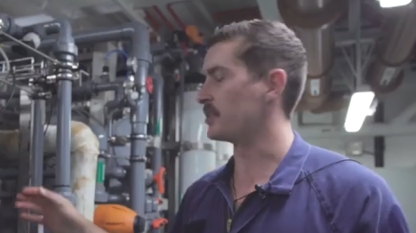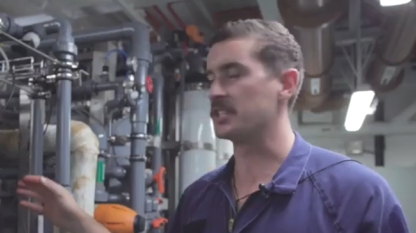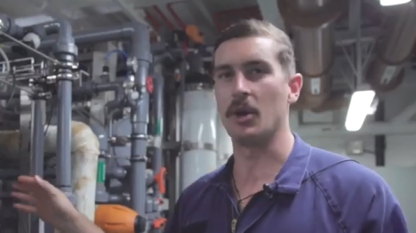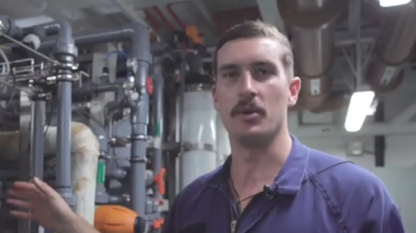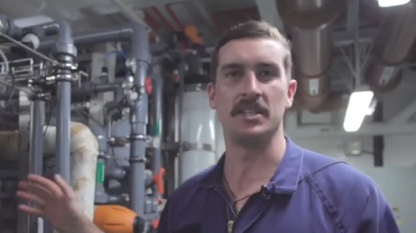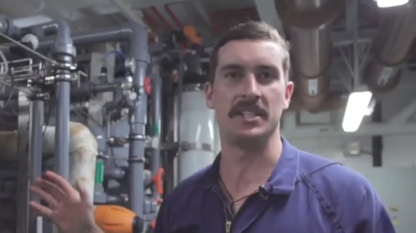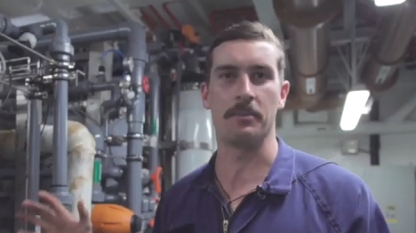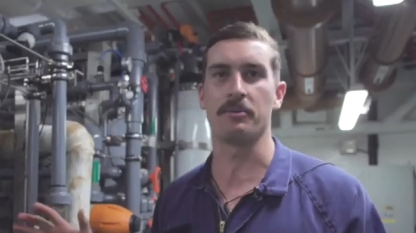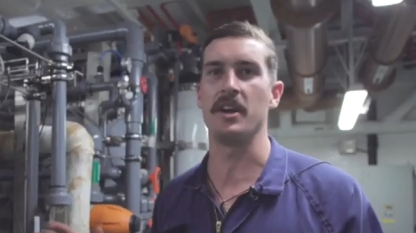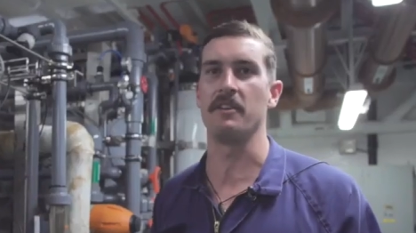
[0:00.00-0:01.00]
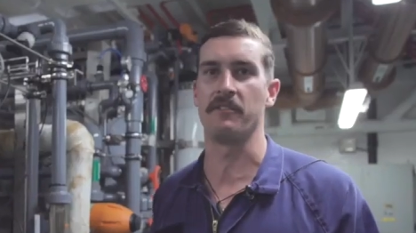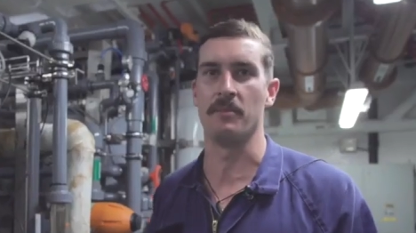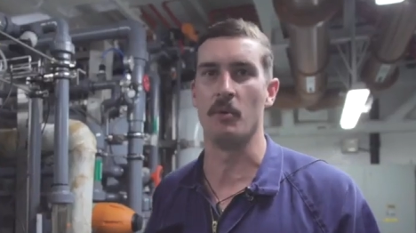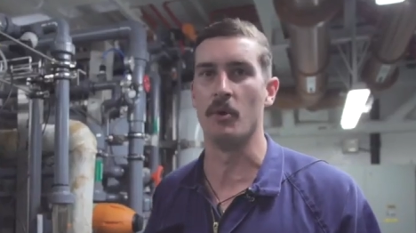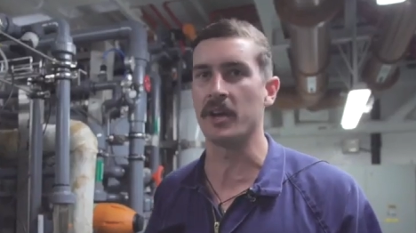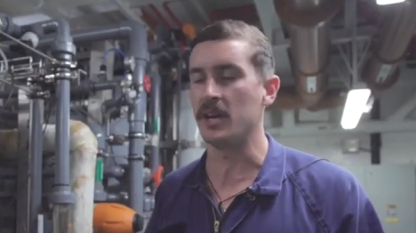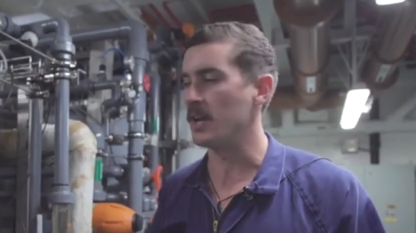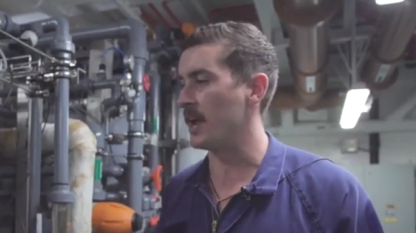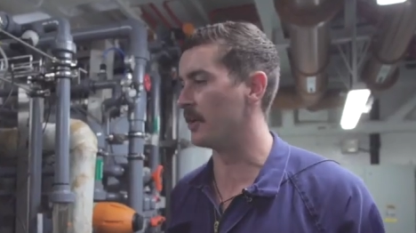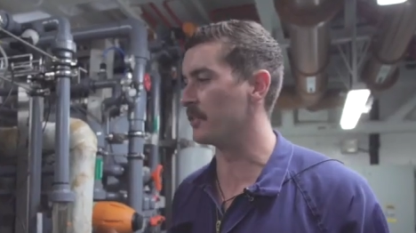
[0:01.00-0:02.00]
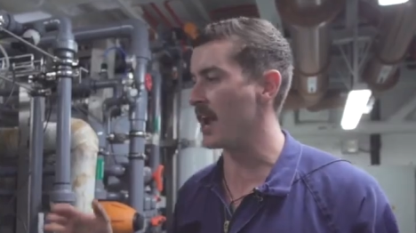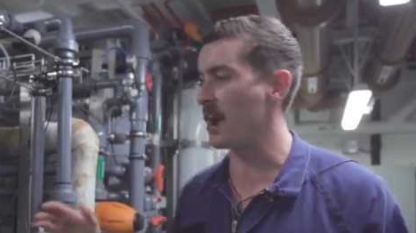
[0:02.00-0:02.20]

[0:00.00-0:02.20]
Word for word: the salt is separated from the water, and on the